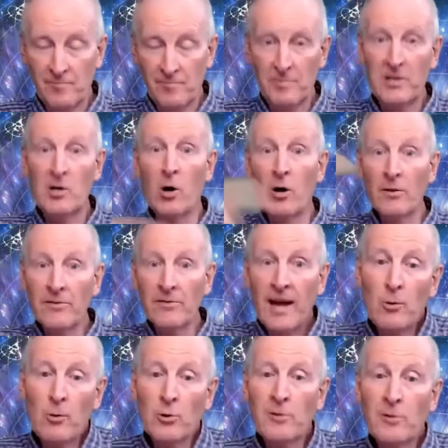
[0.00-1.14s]
beyond
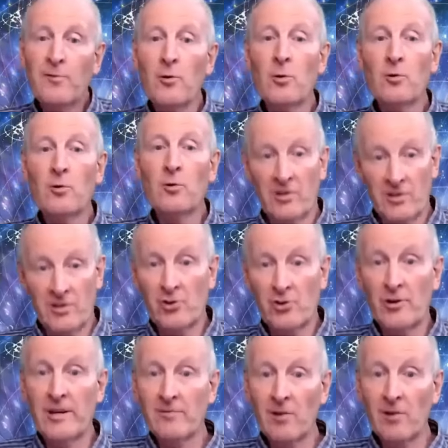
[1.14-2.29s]
that waterfall to the
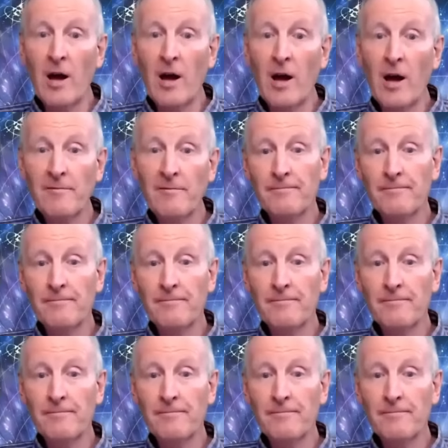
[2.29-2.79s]
tree of life.